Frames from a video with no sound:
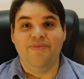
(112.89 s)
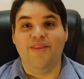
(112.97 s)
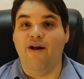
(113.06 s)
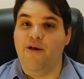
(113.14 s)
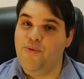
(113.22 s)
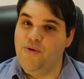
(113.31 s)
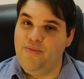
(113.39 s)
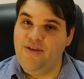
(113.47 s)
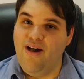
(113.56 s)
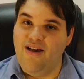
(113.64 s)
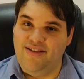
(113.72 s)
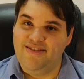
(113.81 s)
Now, I will be
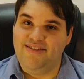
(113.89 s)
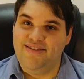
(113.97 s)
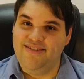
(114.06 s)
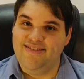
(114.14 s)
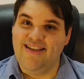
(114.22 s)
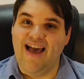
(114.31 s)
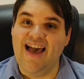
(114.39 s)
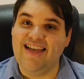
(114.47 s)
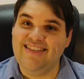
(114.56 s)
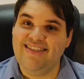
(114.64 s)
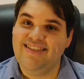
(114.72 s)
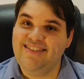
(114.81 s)
honest, I
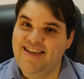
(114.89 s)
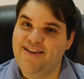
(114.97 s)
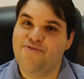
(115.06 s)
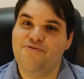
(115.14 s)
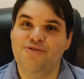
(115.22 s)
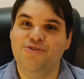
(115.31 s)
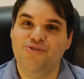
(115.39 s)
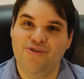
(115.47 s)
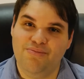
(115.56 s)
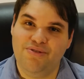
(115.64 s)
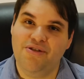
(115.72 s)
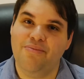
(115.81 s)
did take a few
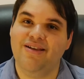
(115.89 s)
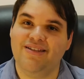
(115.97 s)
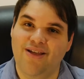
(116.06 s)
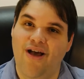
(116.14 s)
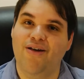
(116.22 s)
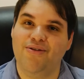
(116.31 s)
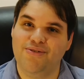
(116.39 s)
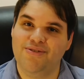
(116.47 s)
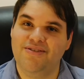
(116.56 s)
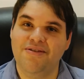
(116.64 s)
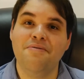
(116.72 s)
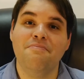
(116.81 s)
trips to
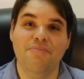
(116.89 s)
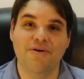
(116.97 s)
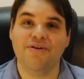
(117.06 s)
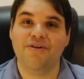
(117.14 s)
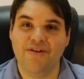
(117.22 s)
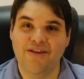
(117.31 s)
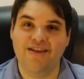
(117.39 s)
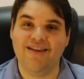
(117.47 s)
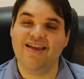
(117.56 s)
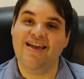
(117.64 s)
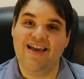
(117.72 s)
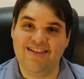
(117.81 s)
McDonald's, Burger
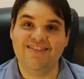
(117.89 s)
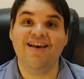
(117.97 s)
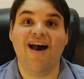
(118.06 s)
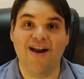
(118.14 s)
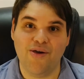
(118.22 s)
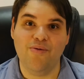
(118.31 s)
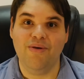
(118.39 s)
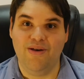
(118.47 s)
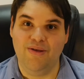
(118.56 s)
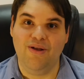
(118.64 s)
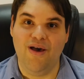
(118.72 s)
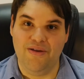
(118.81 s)
King, and Taco
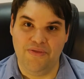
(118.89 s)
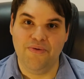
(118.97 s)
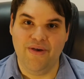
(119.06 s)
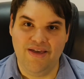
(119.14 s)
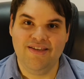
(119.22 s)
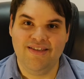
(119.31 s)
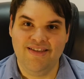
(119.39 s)
Bell along the way,